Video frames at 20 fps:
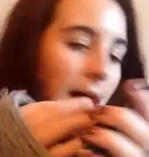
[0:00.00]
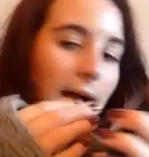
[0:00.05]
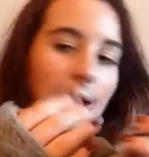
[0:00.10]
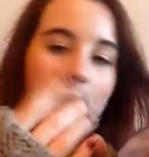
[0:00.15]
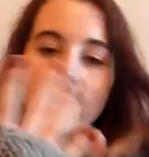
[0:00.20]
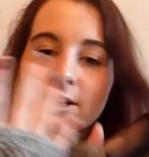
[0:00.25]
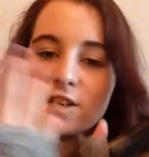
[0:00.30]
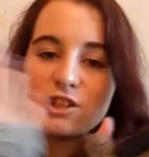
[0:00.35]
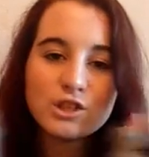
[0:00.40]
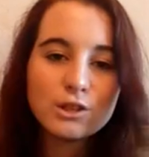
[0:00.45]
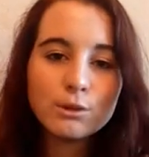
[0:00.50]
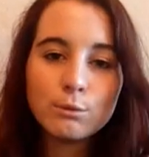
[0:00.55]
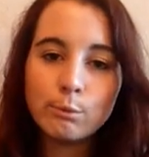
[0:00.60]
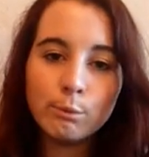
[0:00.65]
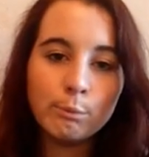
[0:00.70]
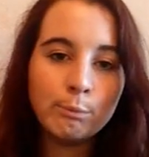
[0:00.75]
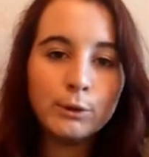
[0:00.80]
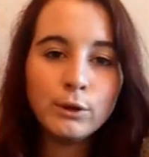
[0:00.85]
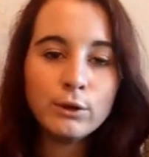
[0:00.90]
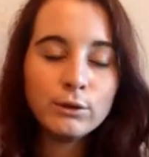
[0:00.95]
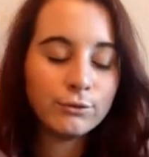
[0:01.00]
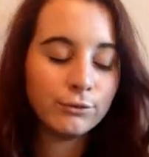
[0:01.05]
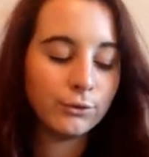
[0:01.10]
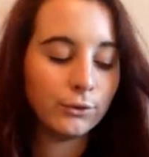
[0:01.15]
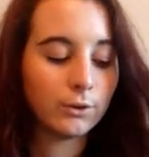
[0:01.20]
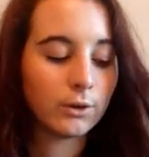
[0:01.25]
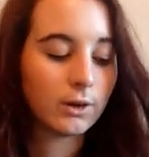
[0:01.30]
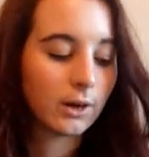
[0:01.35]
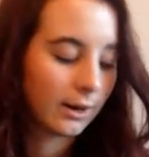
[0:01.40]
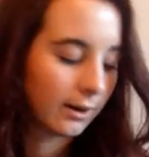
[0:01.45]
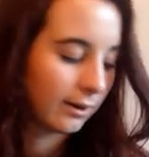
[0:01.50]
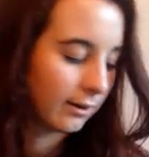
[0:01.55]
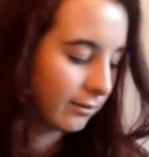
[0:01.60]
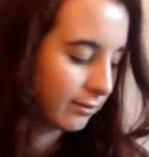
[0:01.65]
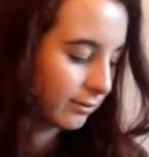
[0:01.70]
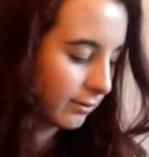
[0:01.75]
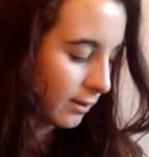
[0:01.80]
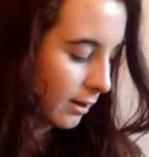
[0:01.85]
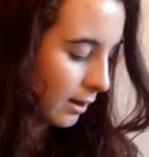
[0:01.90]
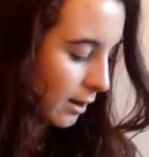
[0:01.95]
and it's just beautiful kind of
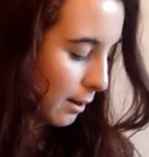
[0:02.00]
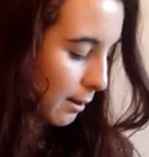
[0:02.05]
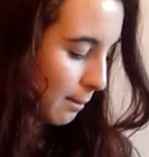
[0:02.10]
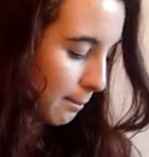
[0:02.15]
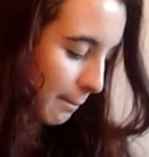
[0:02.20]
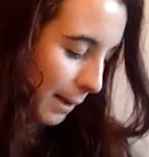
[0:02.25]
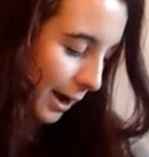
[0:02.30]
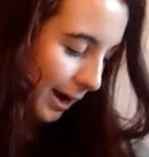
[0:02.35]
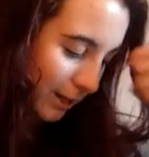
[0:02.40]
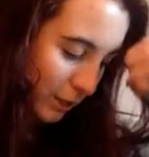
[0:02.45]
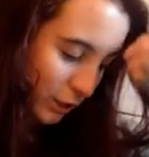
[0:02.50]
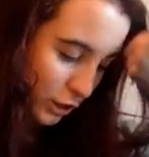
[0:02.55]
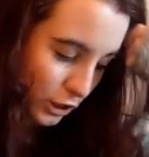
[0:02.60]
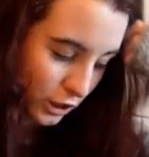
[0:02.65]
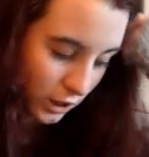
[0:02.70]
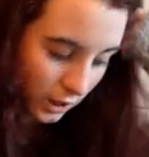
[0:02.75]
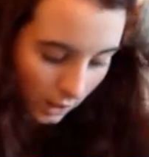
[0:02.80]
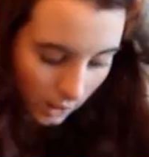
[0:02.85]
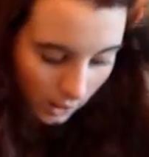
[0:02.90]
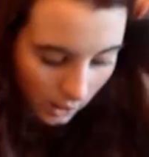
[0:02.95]
match.